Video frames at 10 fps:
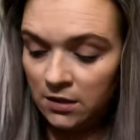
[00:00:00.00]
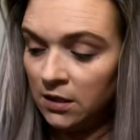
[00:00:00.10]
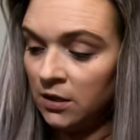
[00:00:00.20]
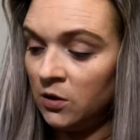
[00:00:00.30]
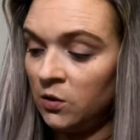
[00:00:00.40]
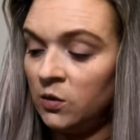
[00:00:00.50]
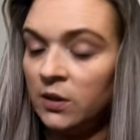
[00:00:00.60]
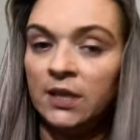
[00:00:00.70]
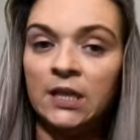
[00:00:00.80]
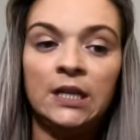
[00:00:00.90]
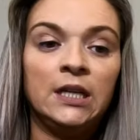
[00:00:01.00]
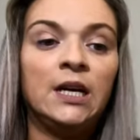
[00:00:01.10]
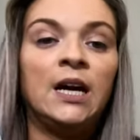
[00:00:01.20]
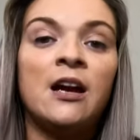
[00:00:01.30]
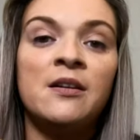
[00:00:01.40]
Oh,
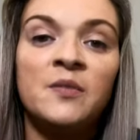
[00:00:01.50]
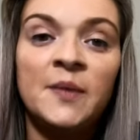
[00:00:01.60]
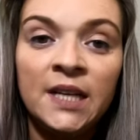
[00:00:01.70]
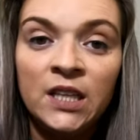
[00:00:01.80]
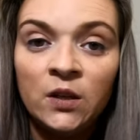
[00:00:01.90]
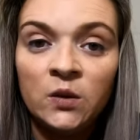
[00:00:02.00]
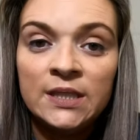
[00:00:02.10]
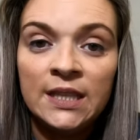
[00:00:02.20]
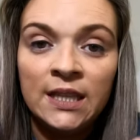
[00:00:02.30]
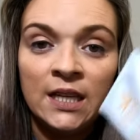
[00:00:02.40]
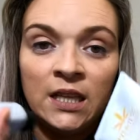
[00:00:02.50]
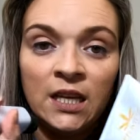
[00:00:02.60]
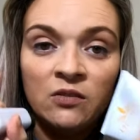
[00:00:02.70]
I've been using a lot